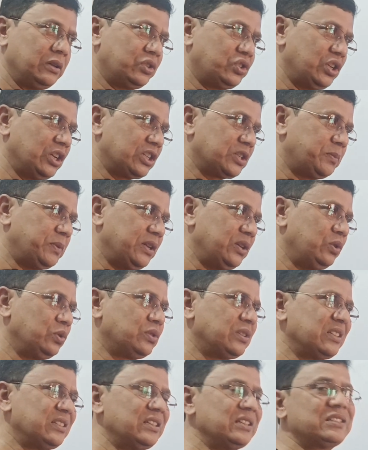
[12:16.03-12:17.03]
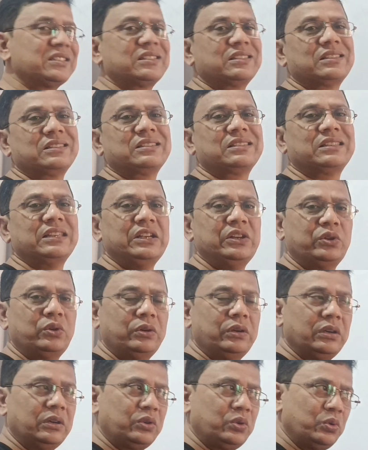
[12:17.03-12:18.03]
Shakespeare uses this scene
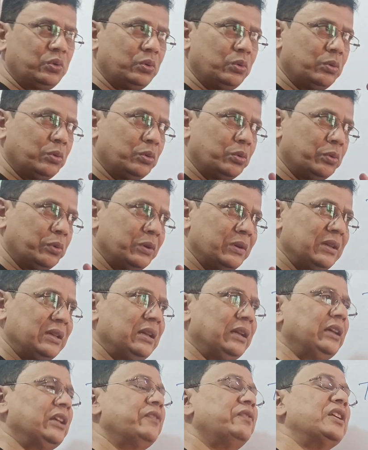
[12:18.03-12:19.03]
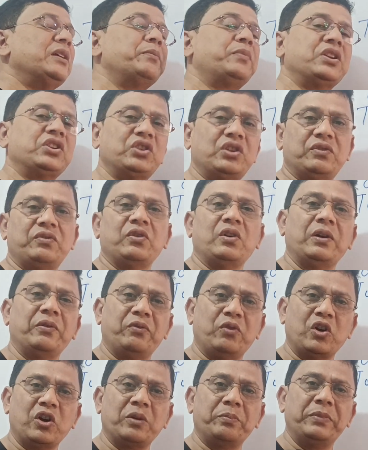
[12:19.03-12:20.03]
to give the impression of
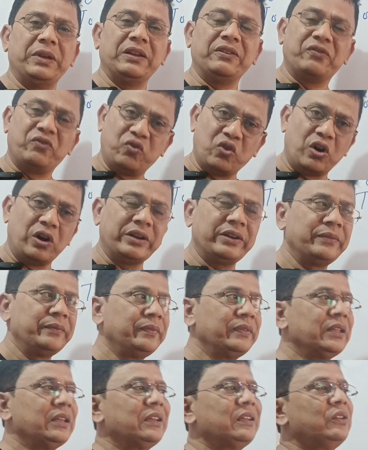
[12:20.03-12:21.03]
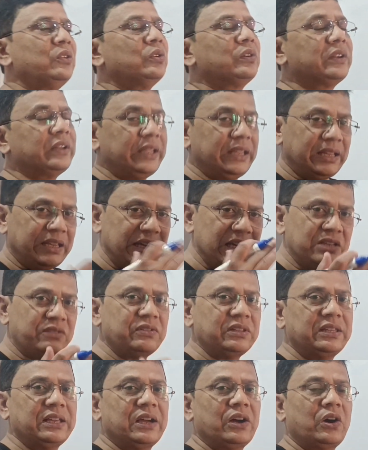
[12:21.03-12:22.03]
a war being fought, to
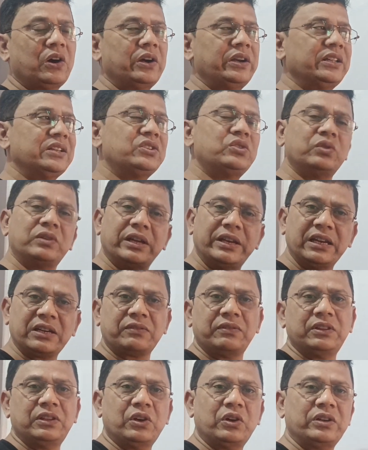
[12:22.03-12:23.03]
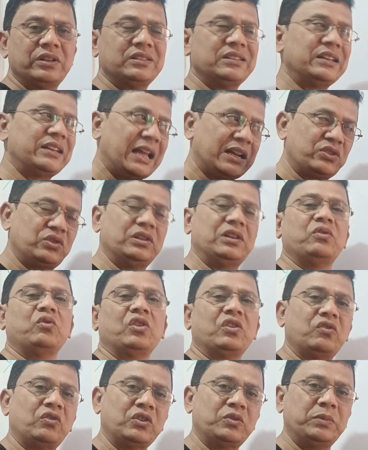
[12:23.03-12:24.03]
engage with the audience, to connect with the audience that actually a
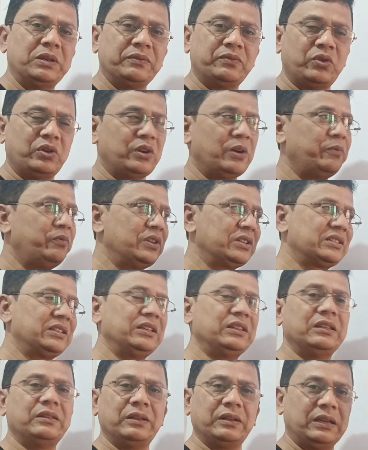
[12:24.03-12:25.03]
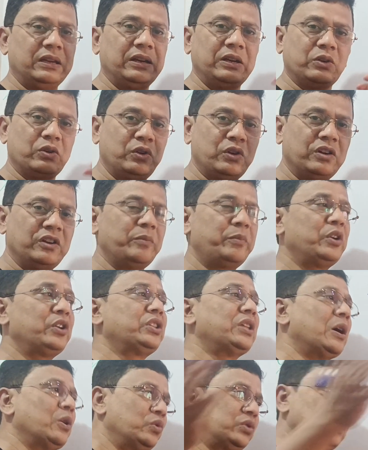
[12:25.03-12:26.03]
war was being fought. Obviously, he could not have
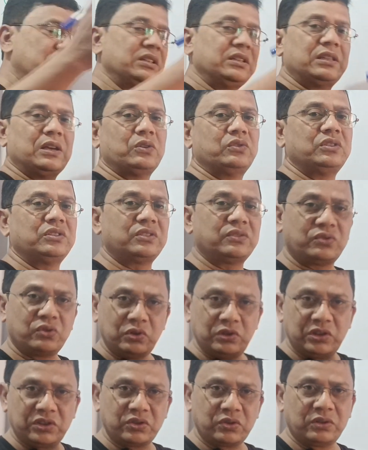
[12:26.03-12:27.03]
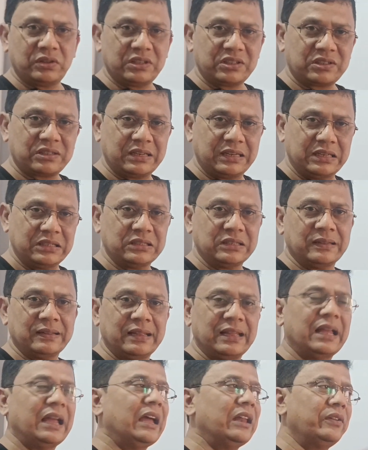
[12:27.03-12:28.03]
brought thousands and thousands of soldiers on the stage,
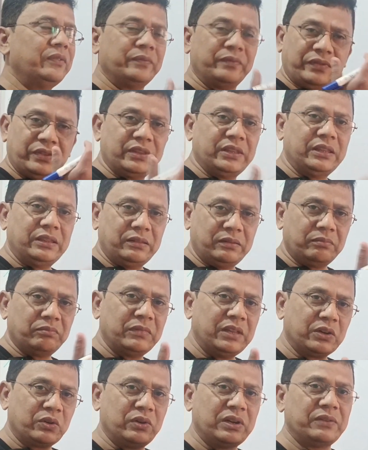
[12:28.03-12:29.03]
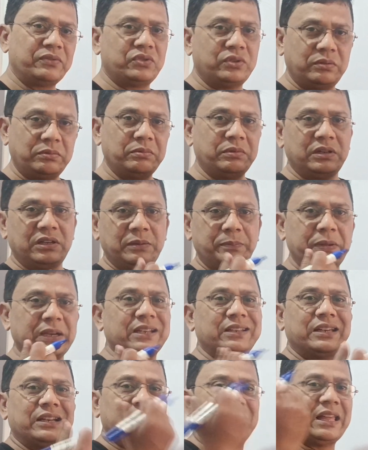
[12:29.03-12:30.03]
and they could have
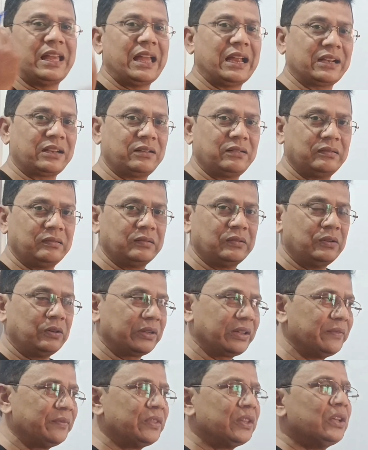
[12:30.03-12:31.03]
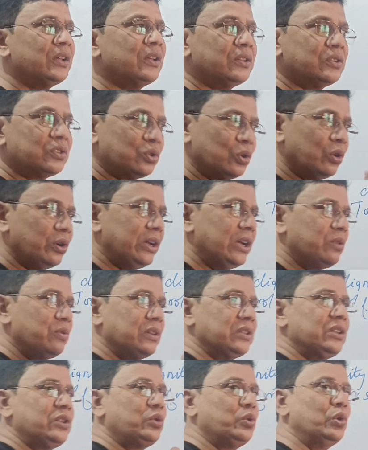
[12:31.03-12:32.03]
depicted the act. Okay, so it
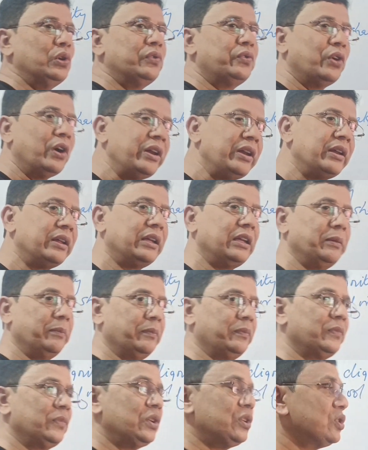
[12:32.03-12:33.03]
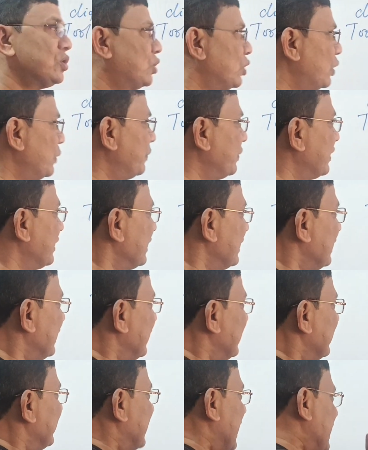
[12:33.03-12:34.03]
was a tool for him. So
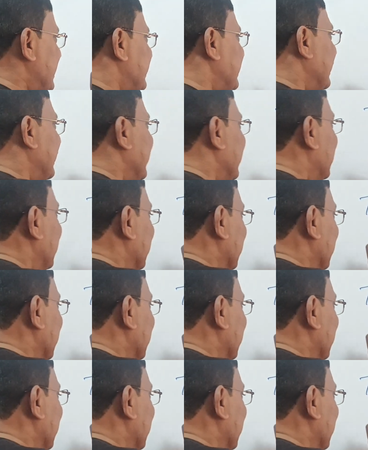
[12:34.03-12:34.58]
that,